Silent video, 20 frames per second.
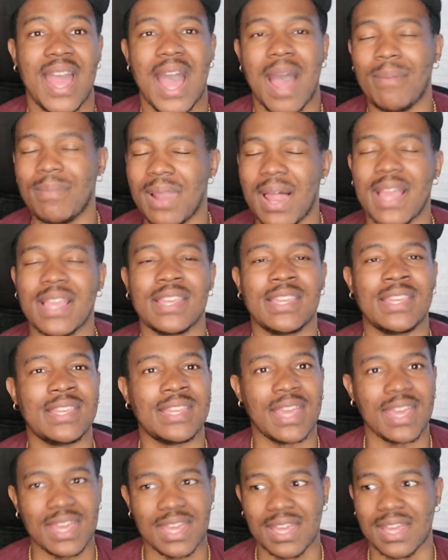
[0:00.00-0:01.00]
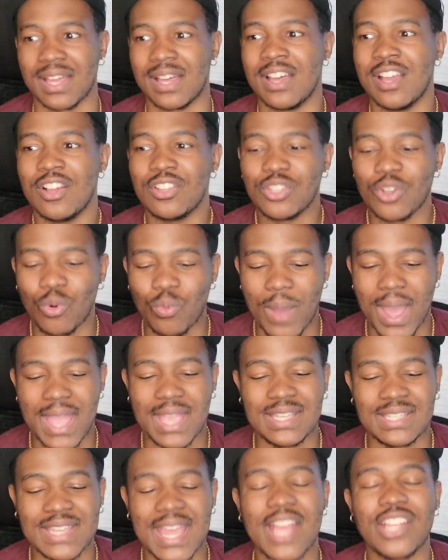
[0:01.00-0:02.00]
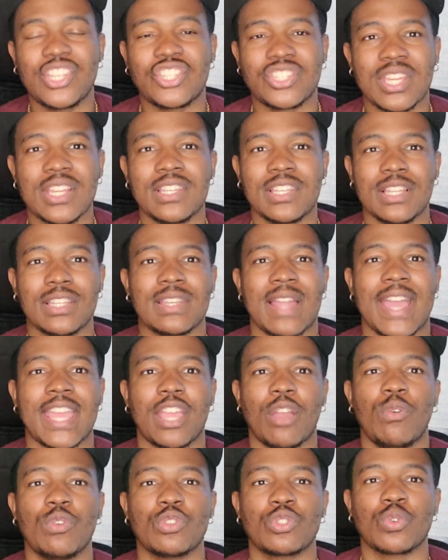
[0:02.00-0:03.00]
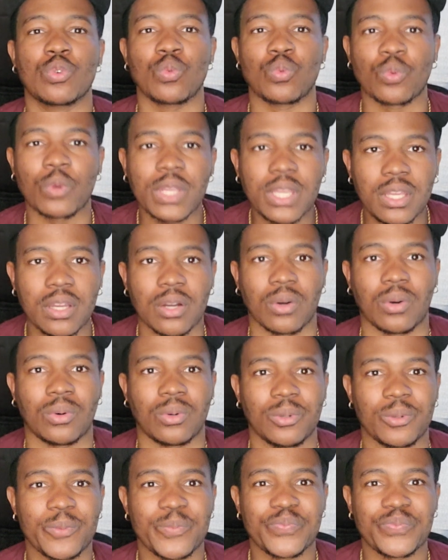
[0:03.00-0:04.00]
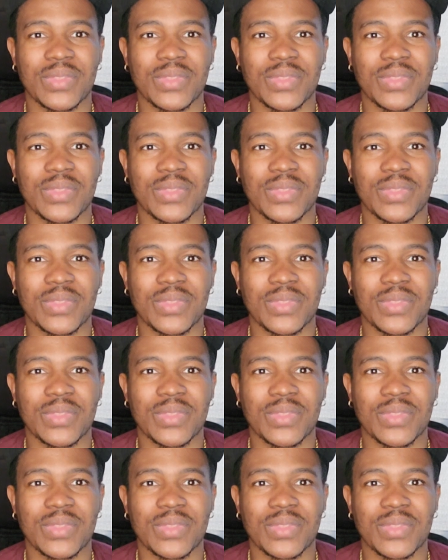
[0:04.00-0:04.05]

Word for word: I'm like, yeah. The way that shit looked like it was real.